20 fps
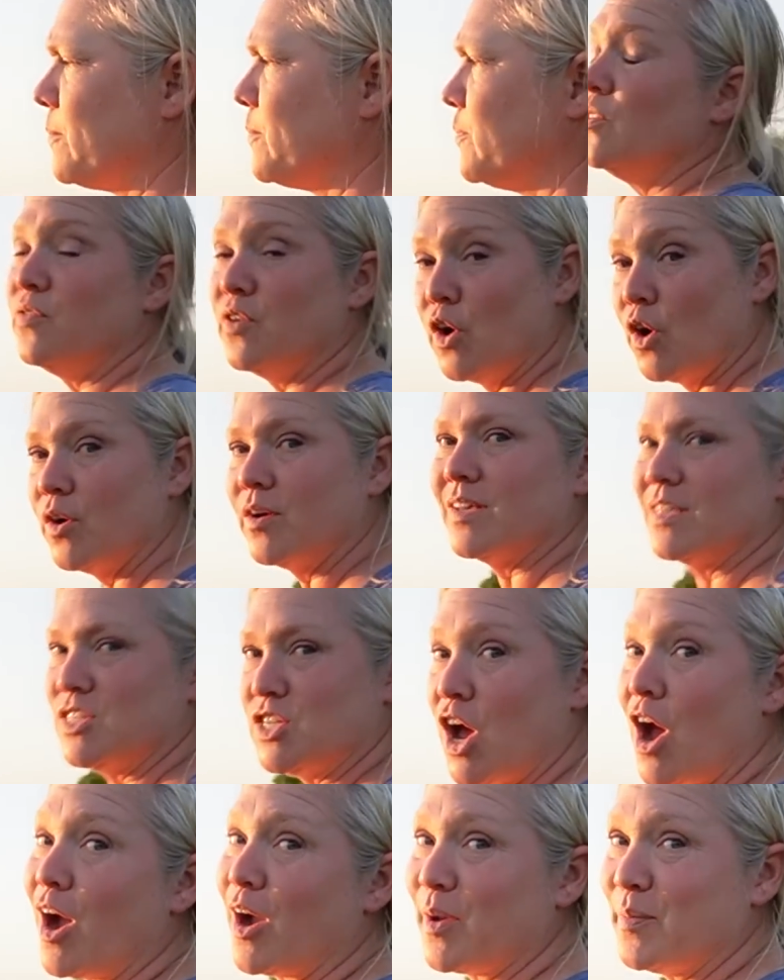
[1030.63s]
you've heard us
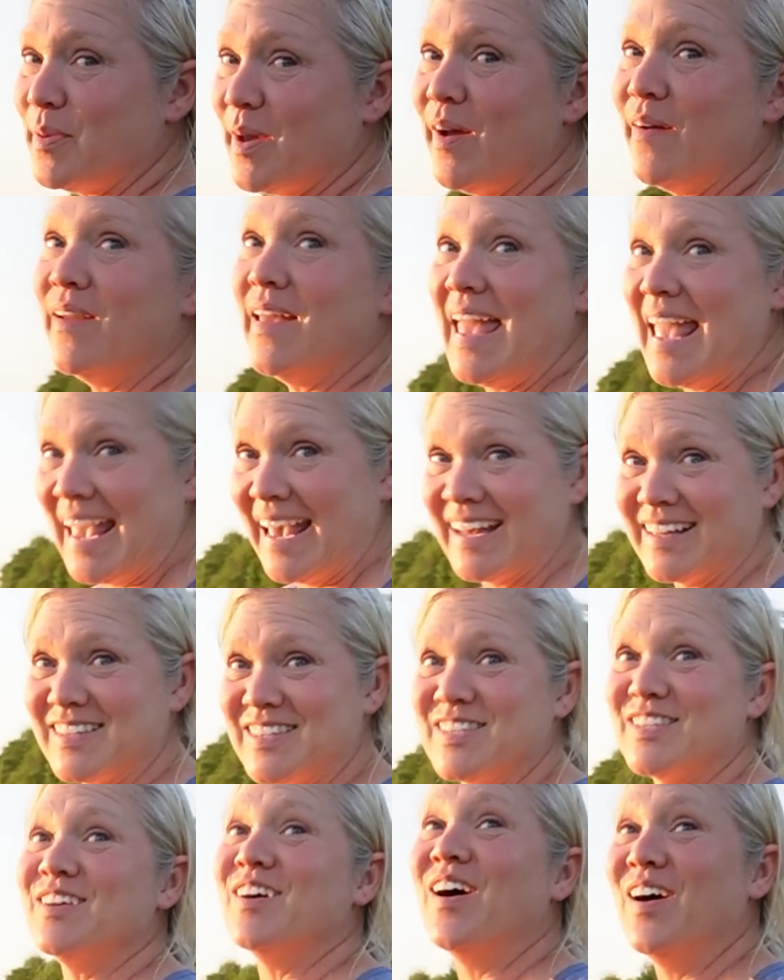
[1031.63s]
talk about
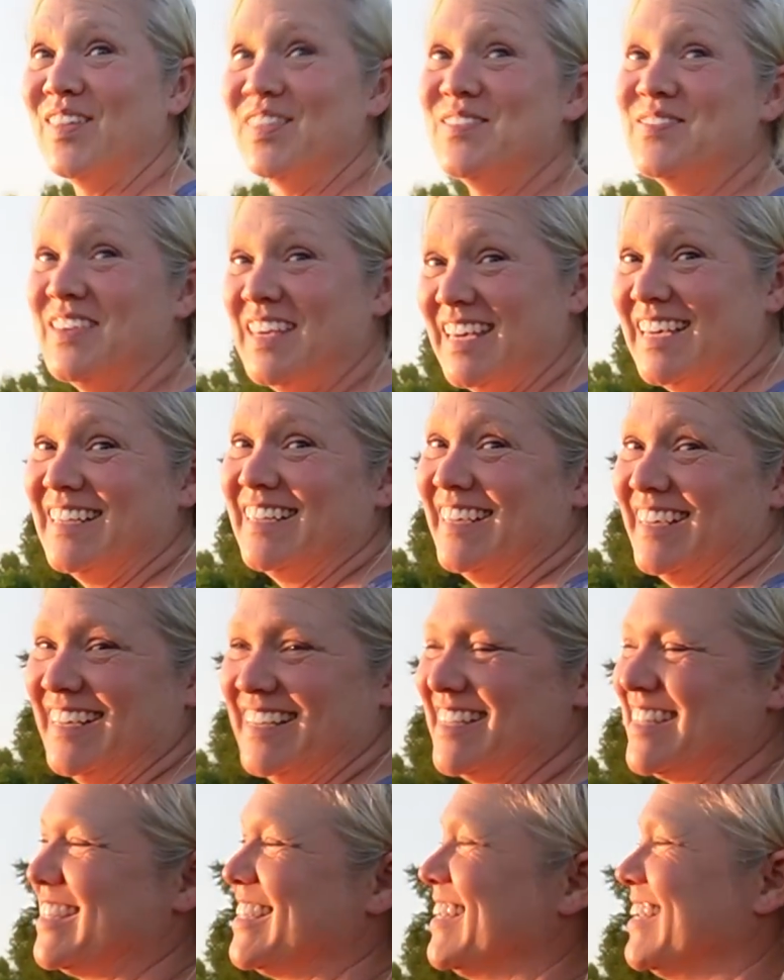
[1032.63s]
ants on the
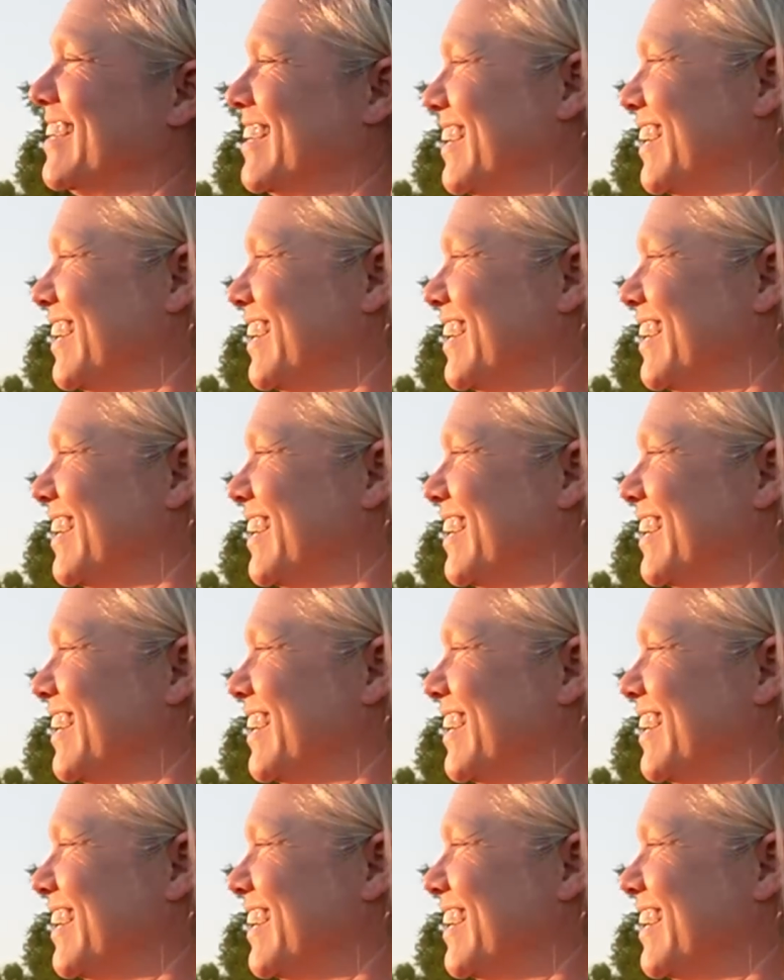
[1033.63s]
peonies.